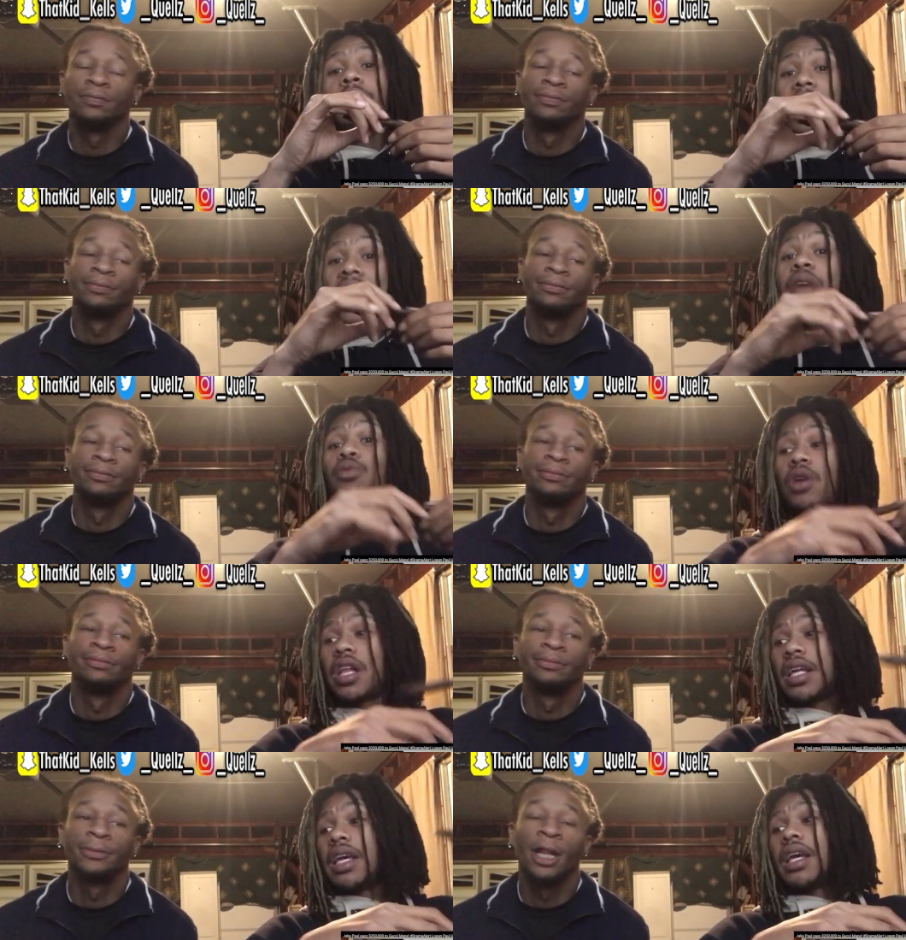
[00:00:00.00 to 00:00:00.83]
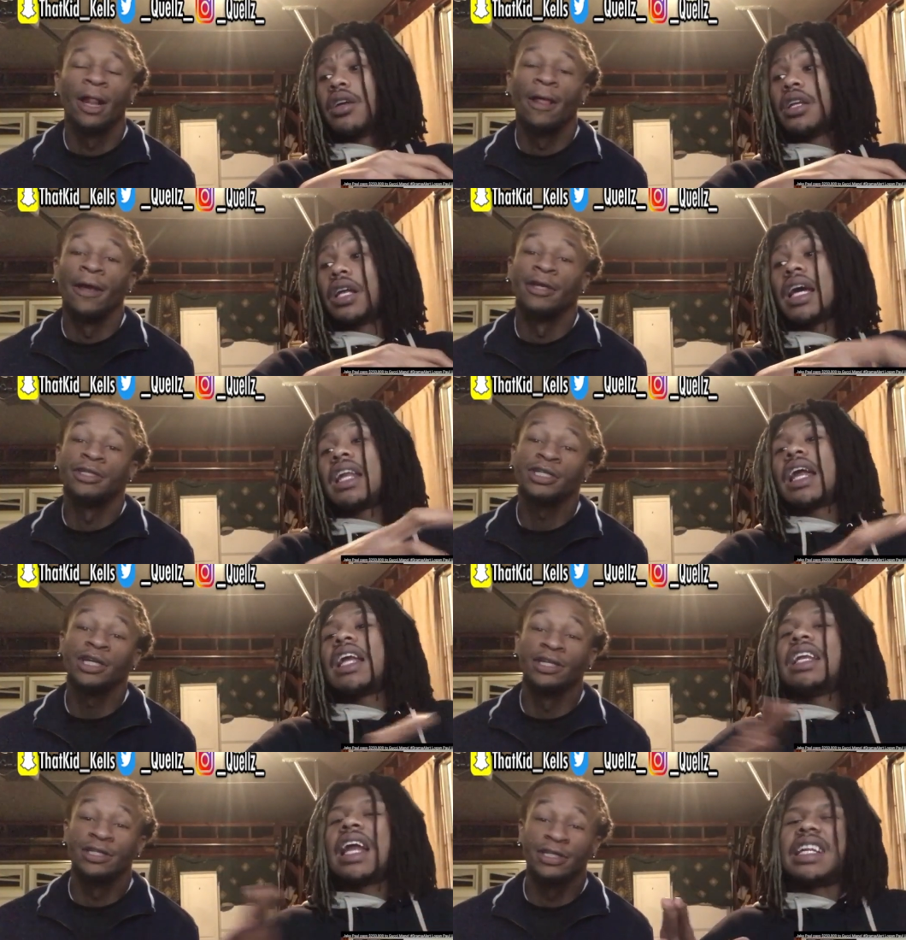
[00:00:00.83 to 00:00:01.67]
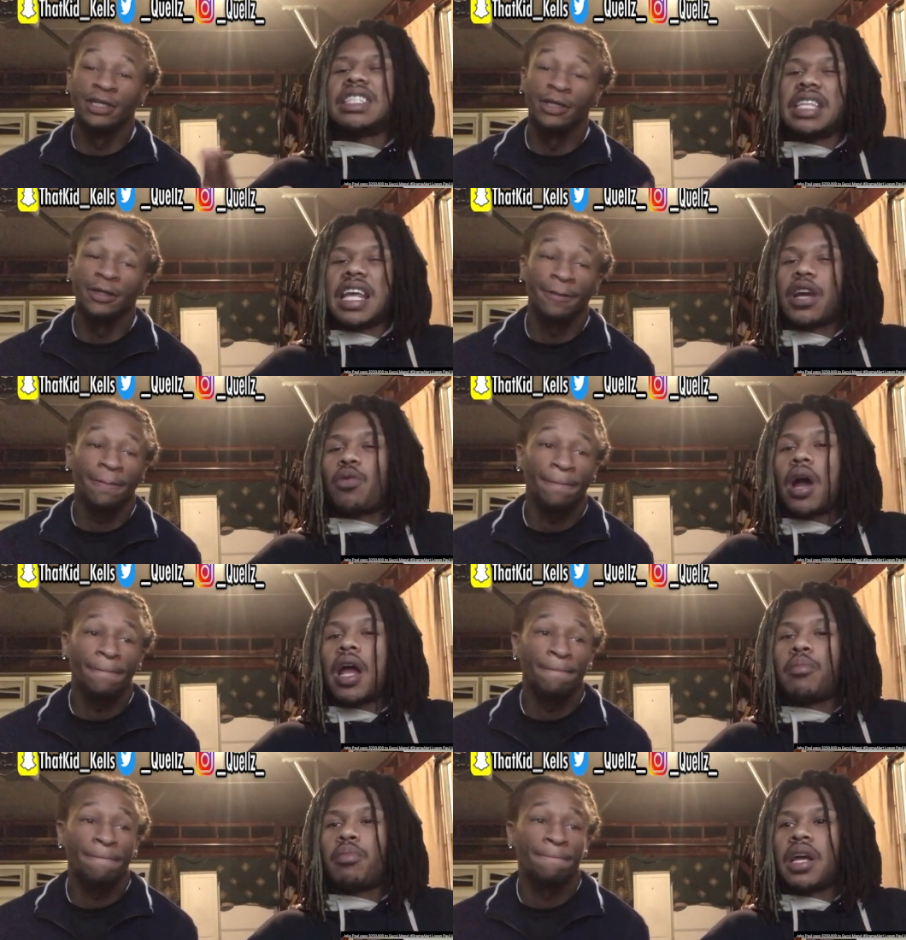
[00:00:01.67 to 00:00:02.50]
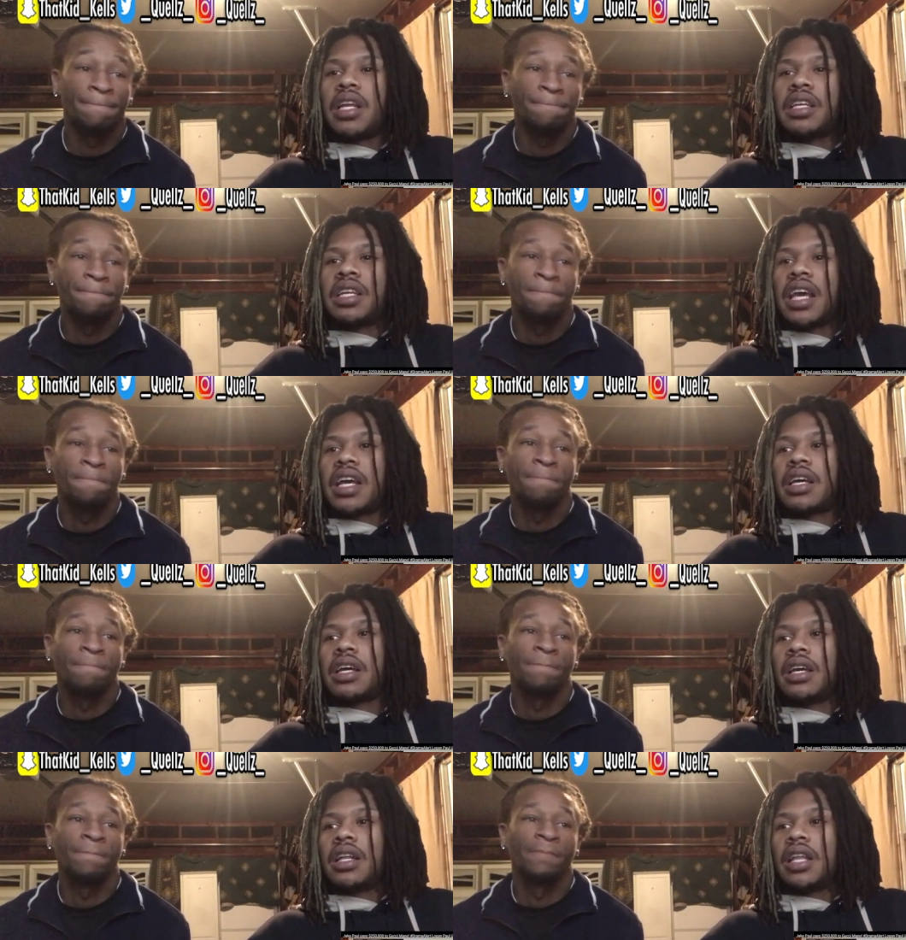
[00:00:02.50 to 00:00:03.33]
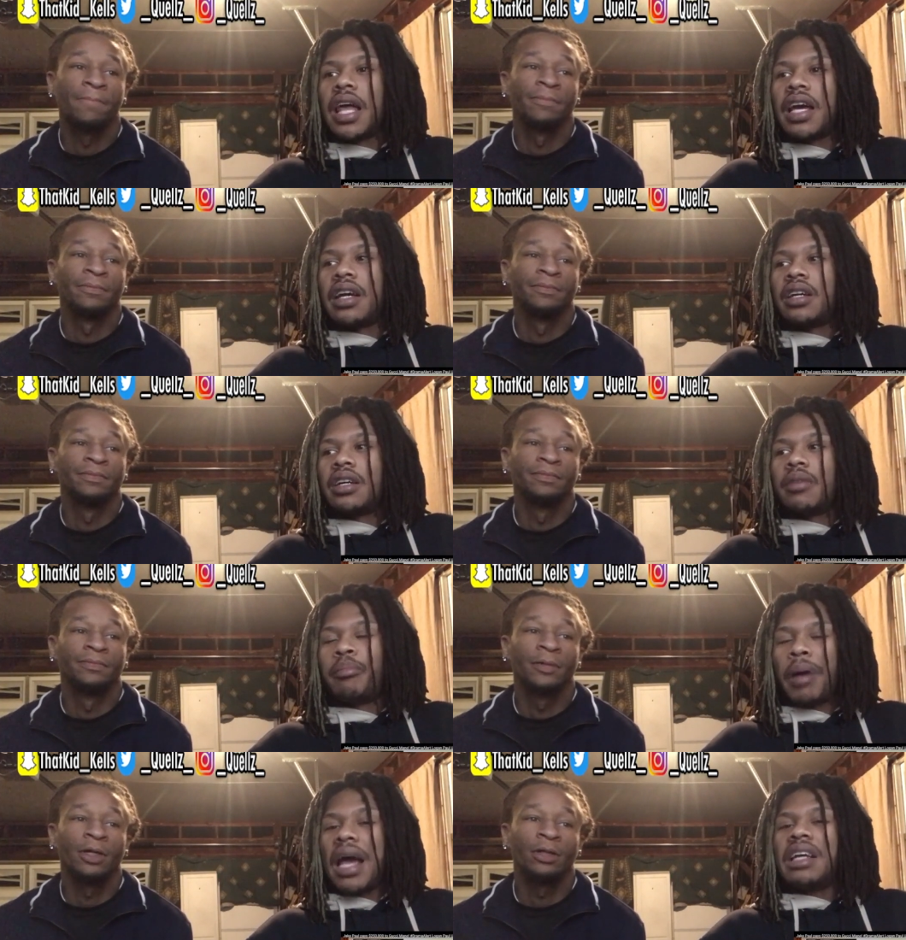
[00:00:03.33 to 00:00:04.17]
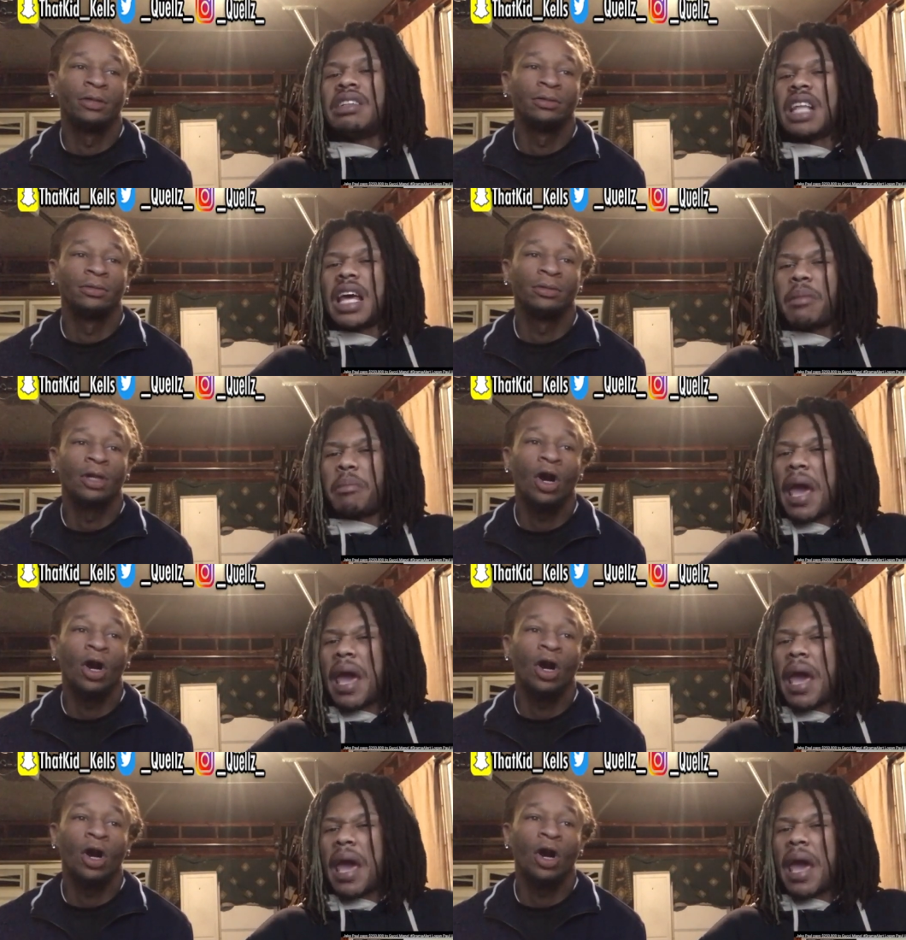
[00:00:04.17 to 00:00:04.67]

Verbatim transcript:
Speaker 1: But it really, it, and not, not dick riding, but dick like biting like